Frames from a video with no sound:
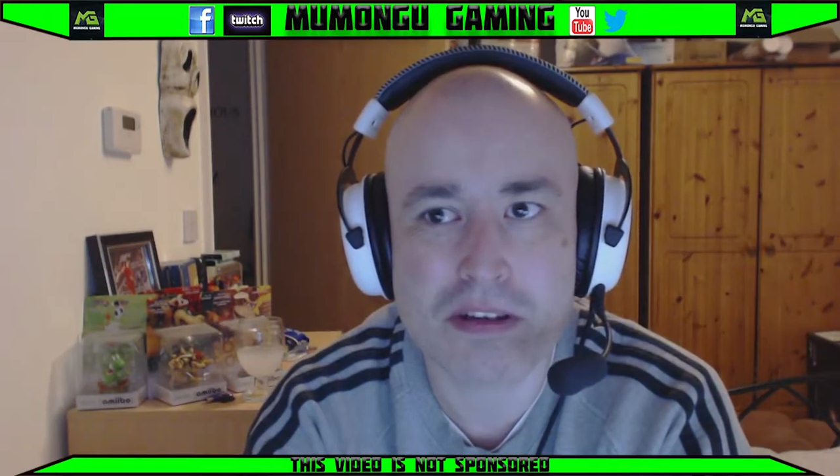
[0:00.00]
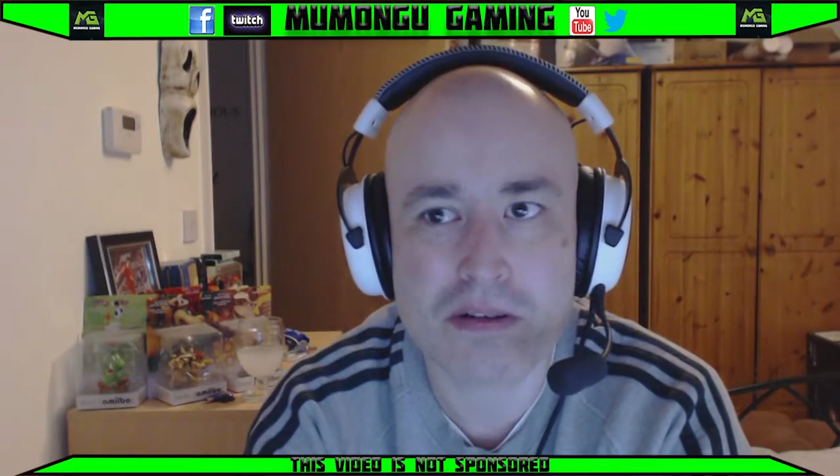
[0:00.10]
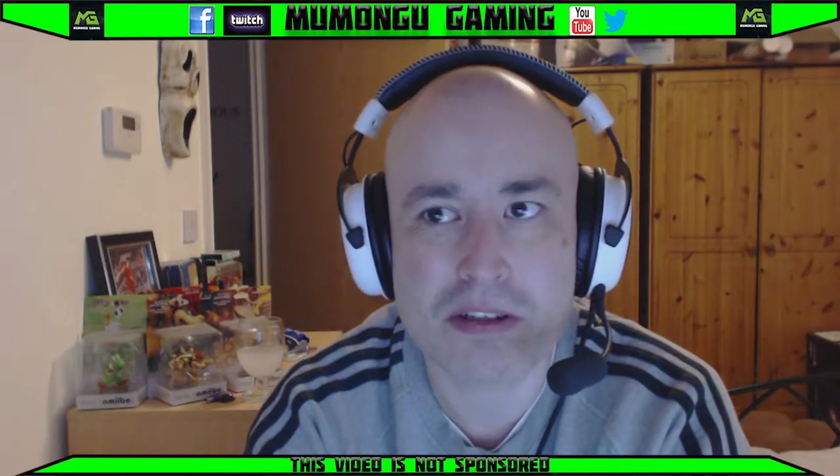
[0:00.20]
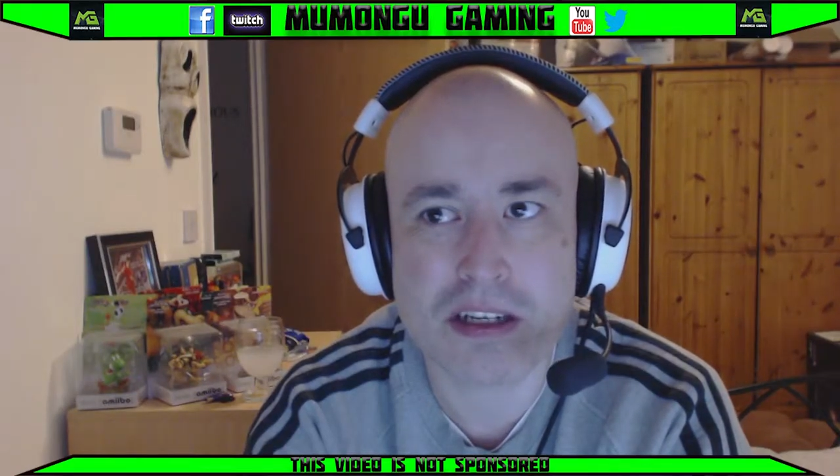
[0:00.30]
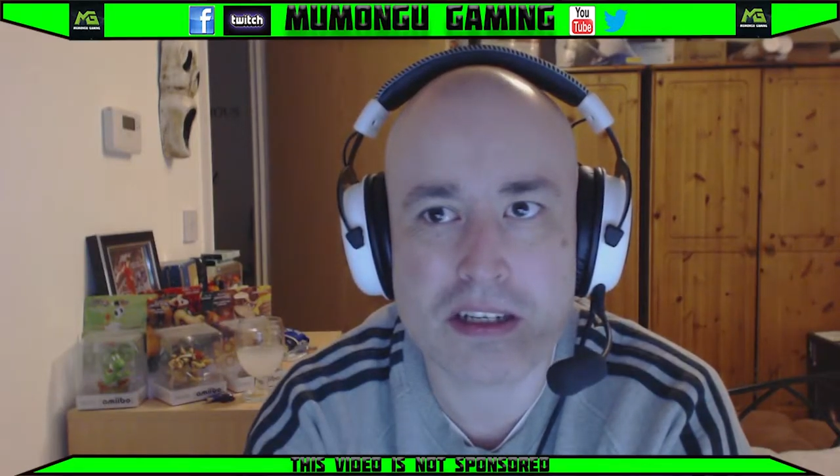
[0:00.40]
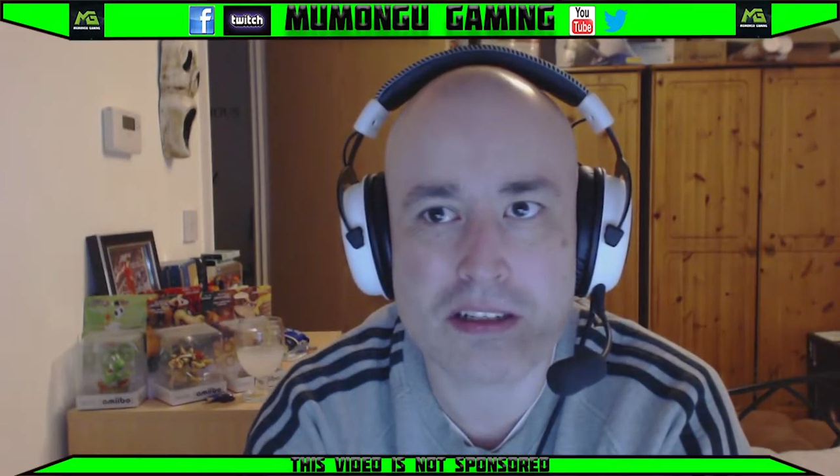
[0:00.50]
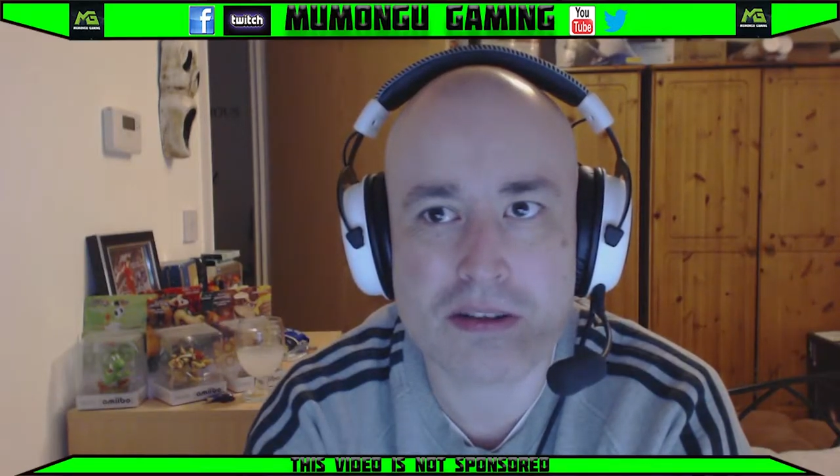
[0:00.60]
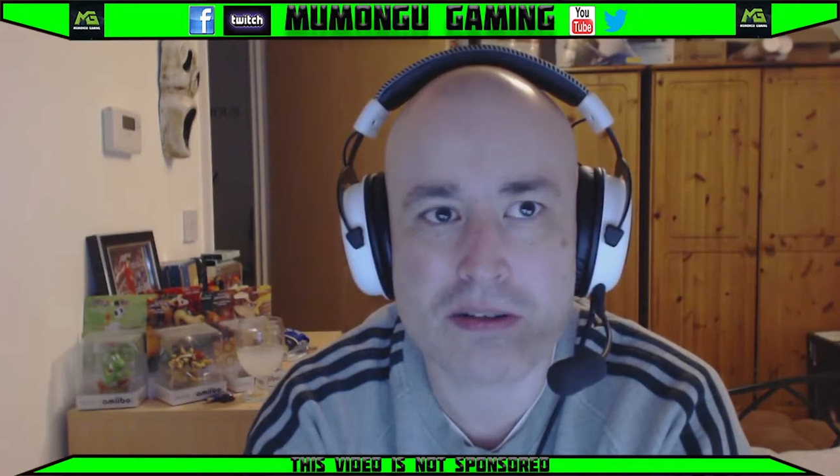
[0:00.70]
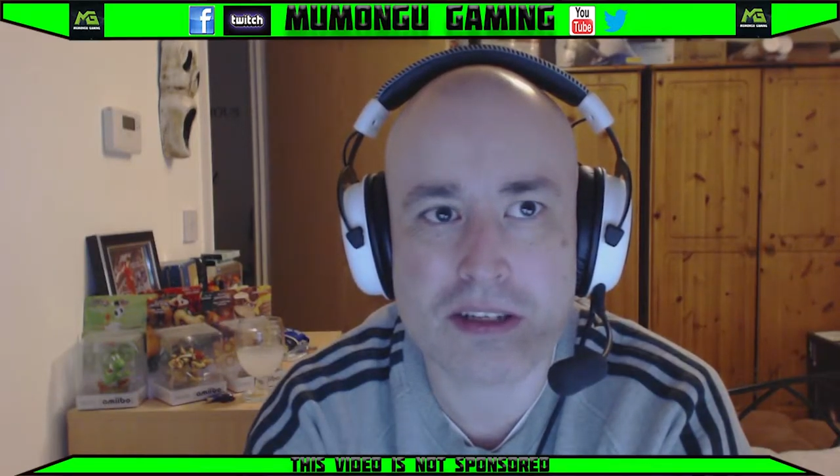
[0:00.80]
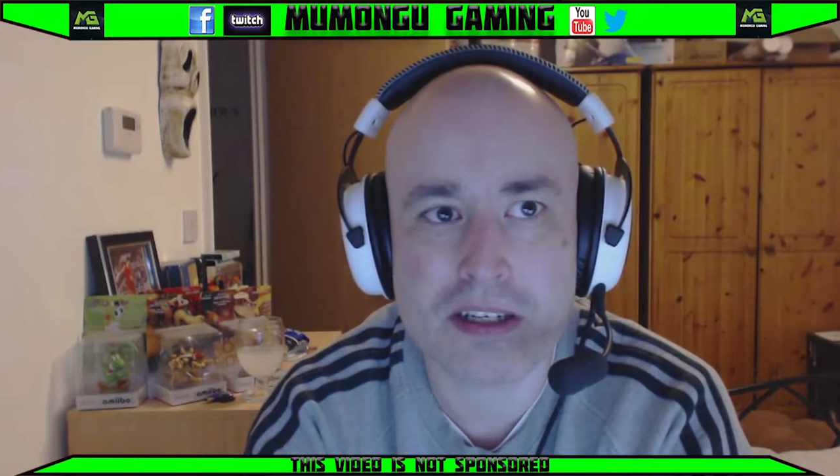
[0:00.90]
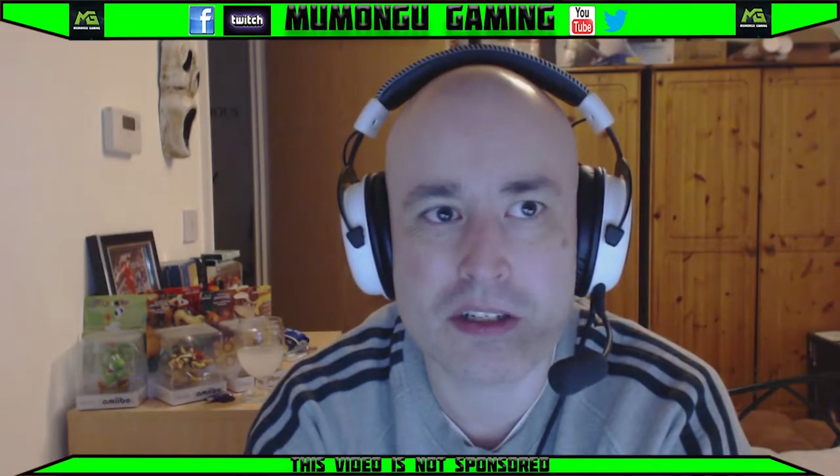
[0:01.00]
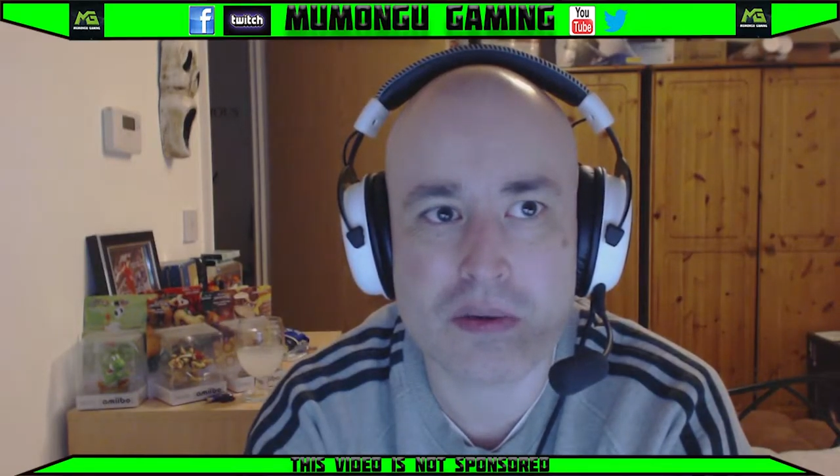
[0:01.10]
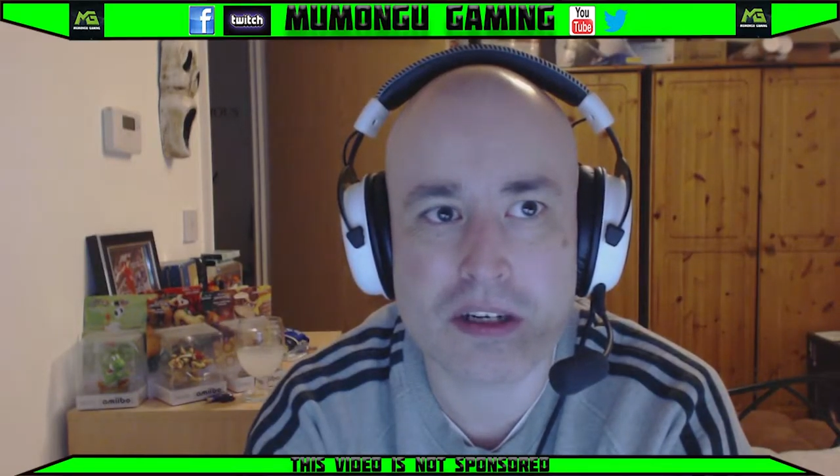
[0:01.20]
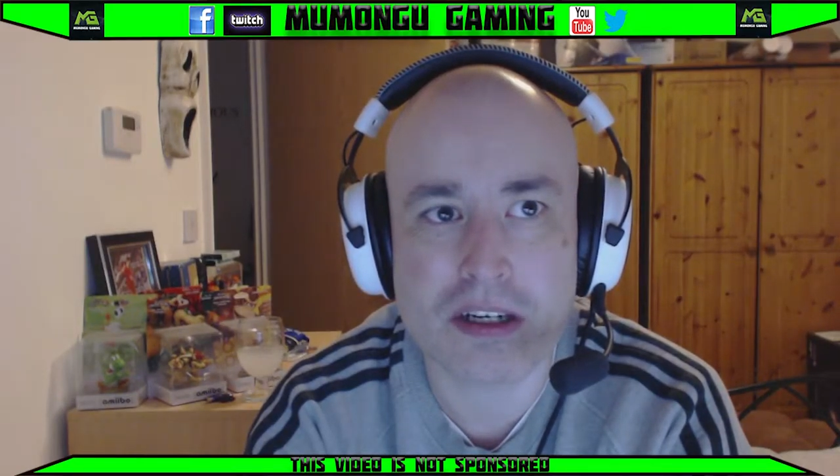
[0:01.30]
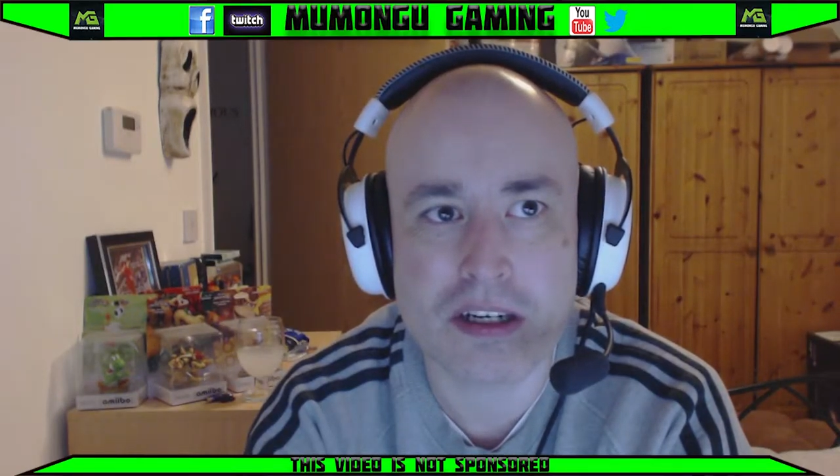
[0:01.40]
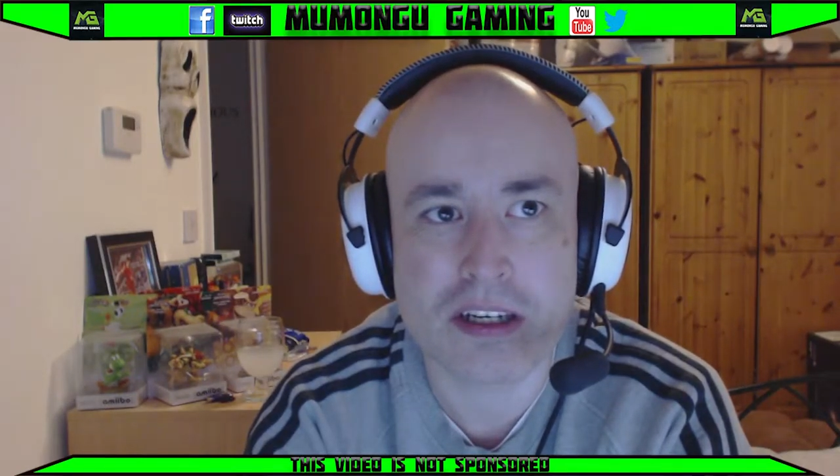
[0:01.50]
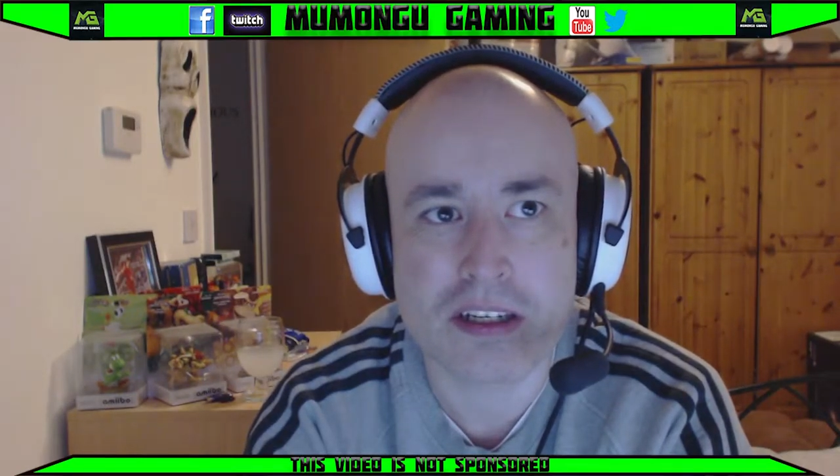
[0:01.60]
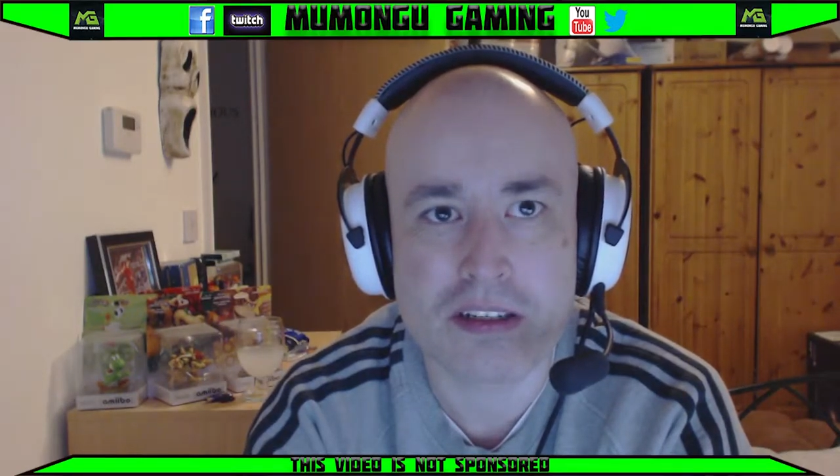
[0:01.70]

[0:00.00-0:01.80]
of those like sort of things where